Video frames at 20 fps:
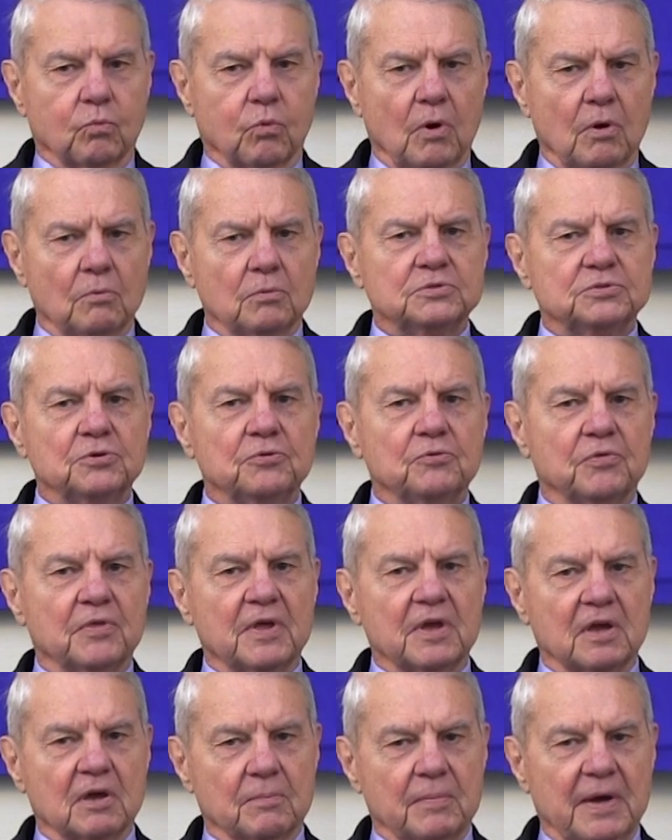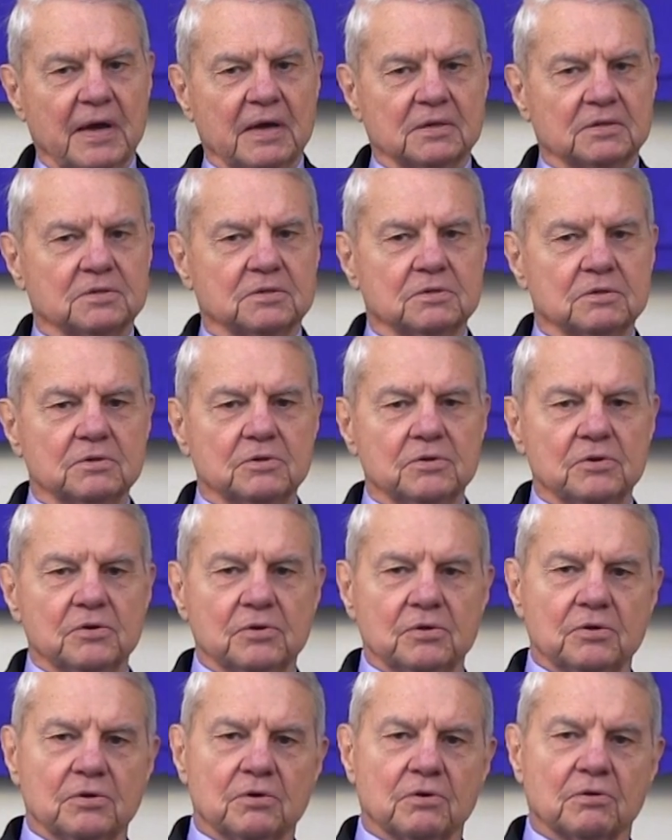what would you think about
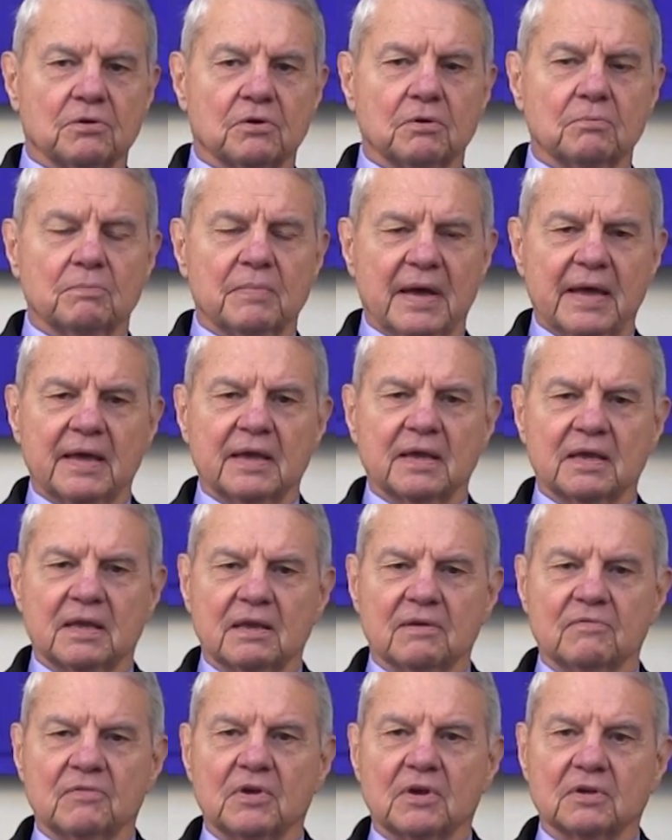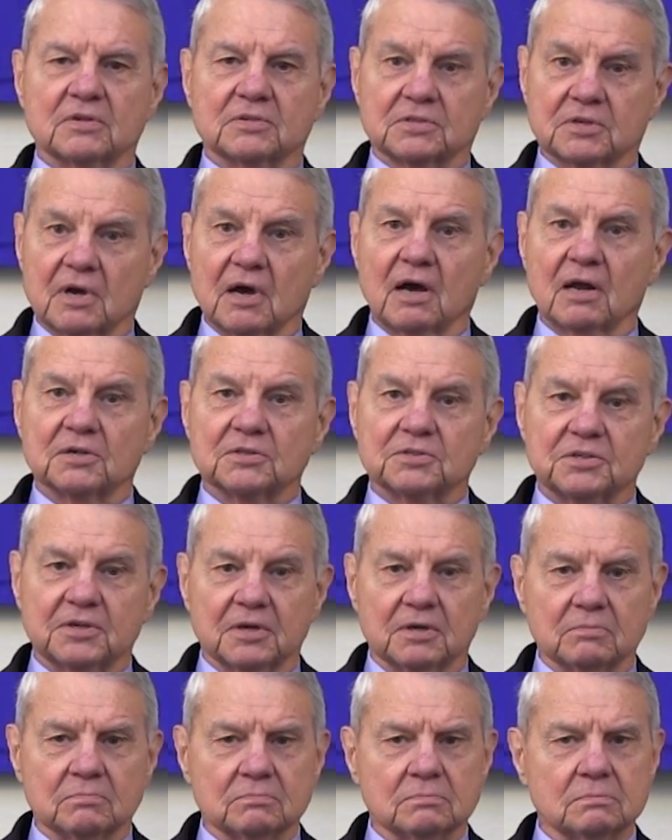your bank giving
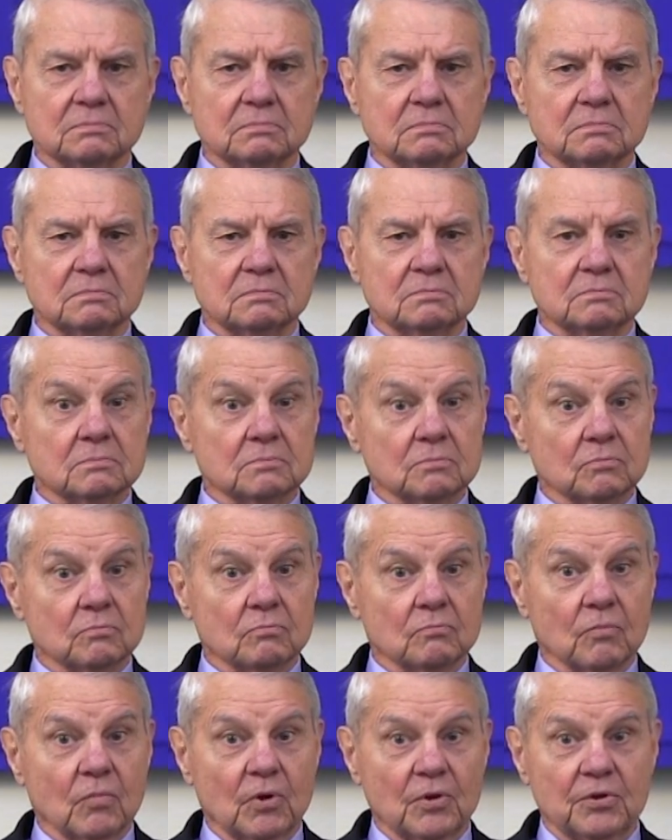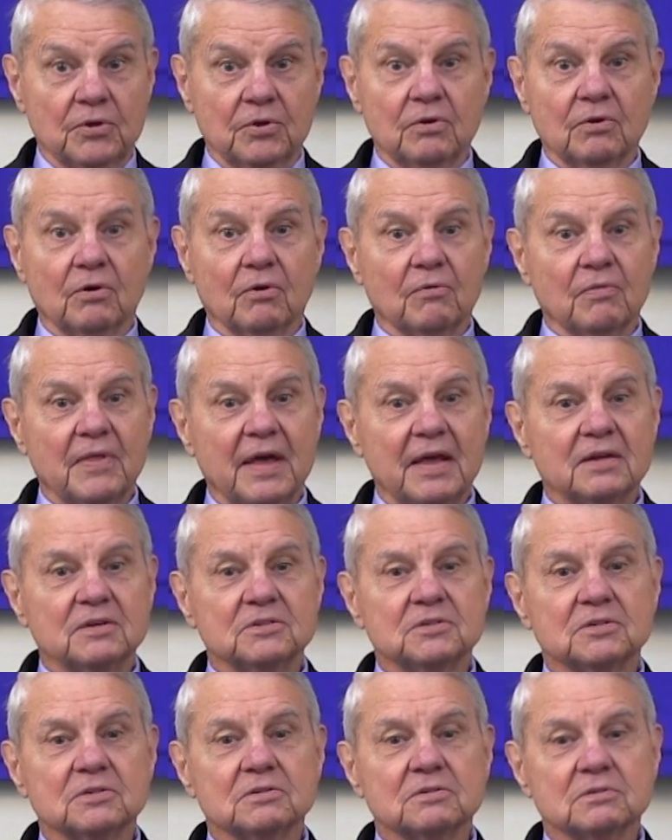scholarship? Well, you know,
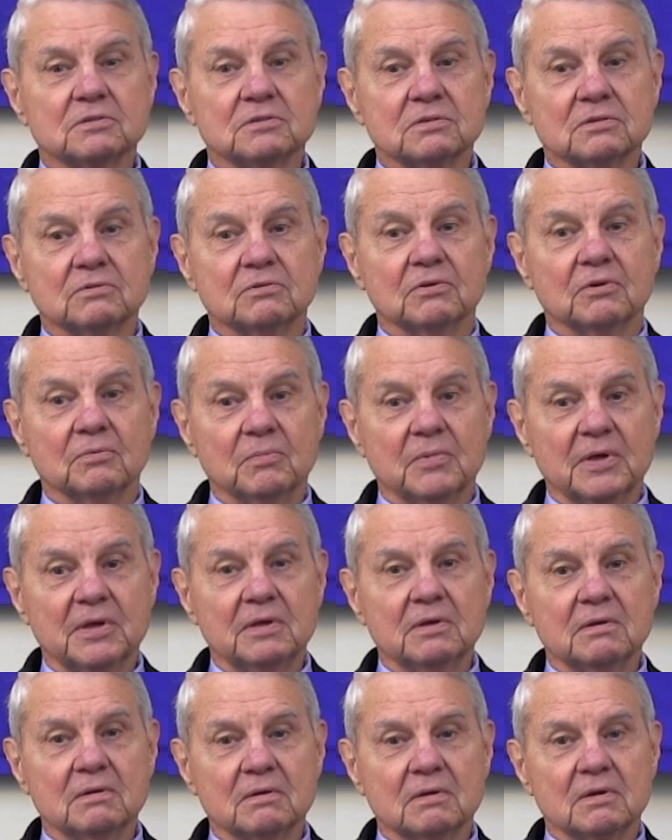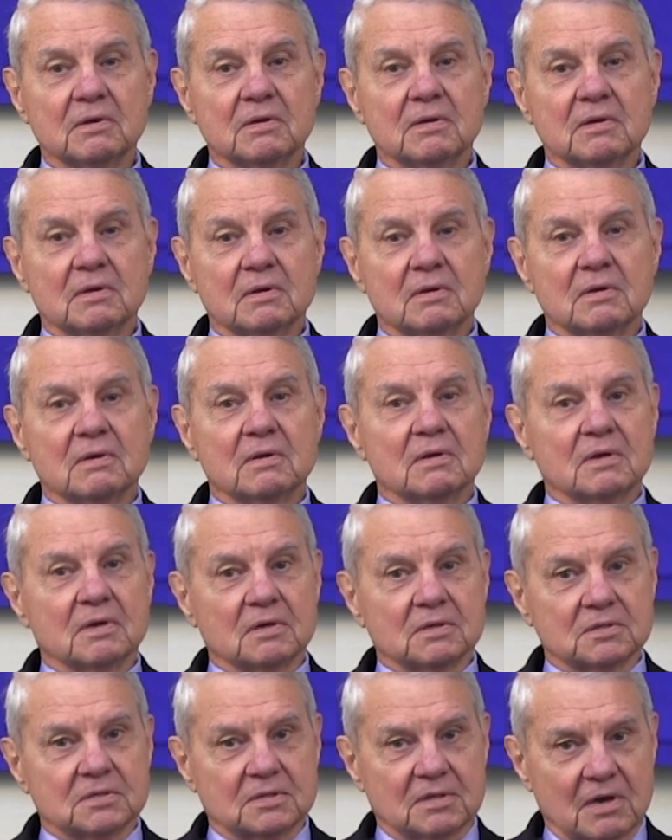that just suited me.
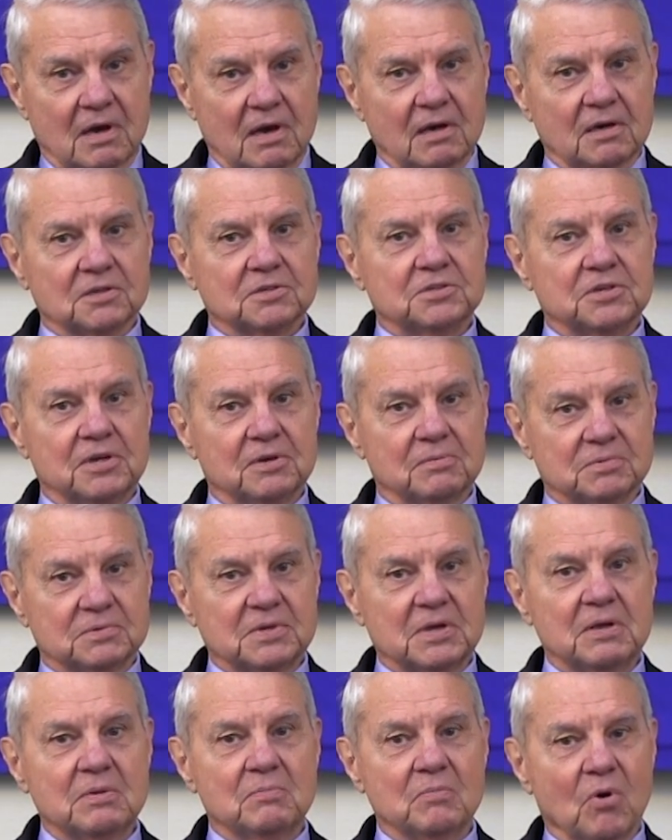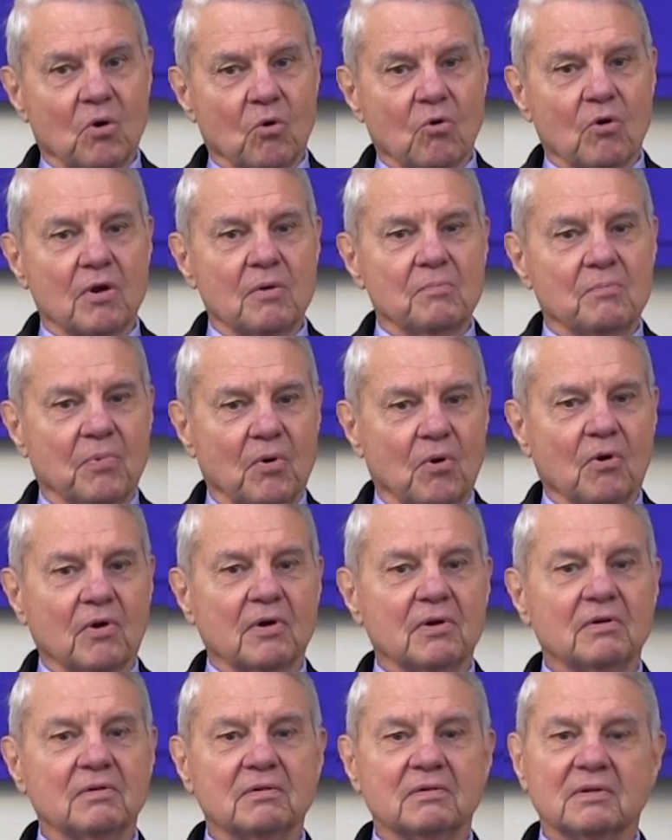Scholarship seemed more
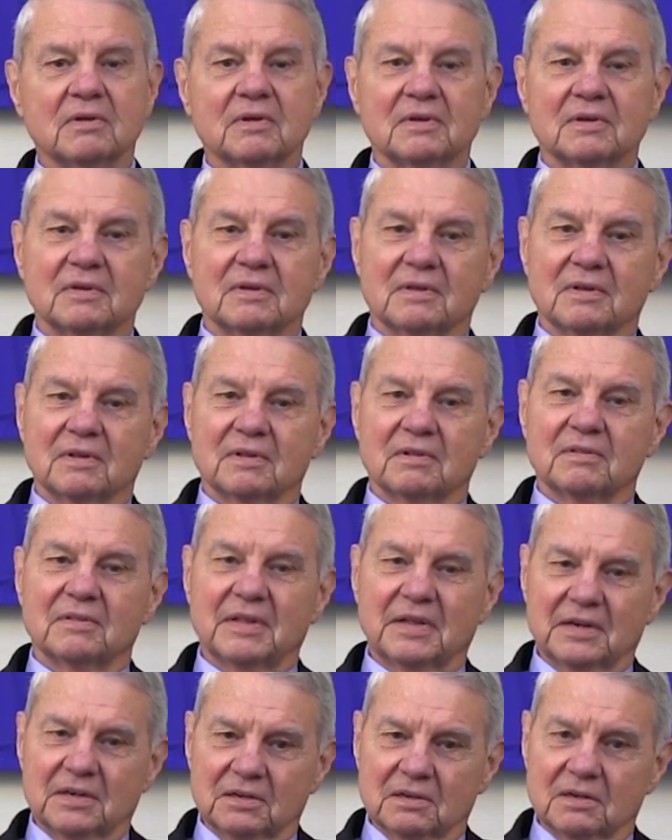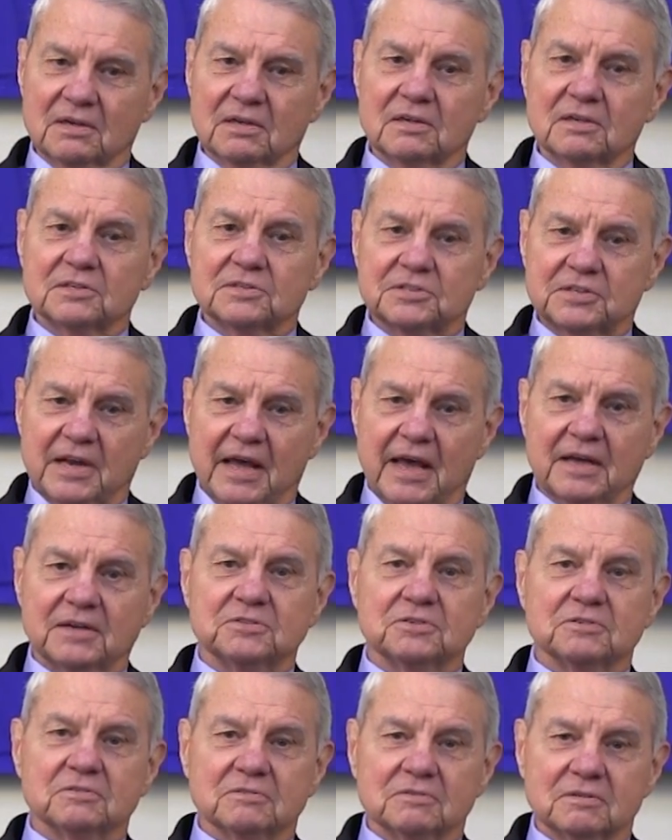important than a little
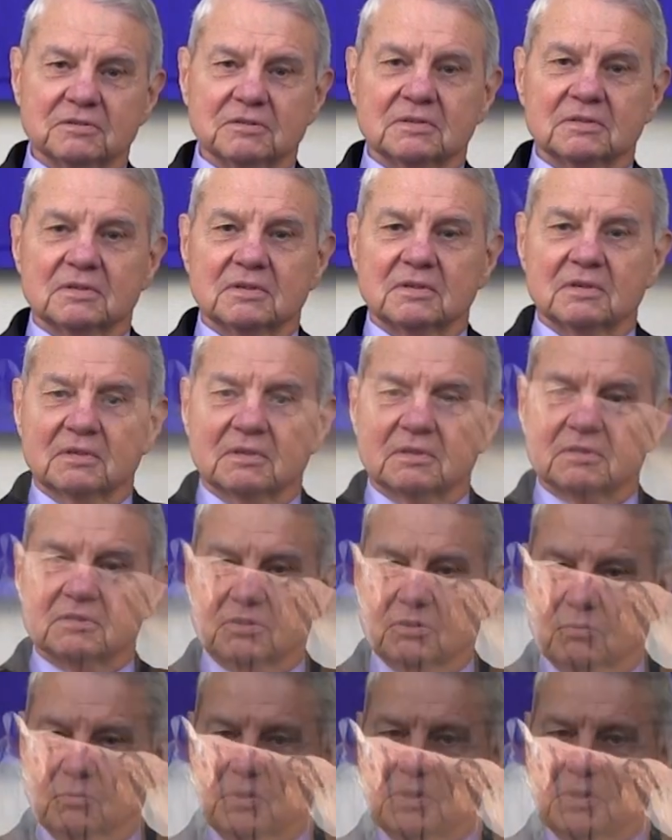statue. So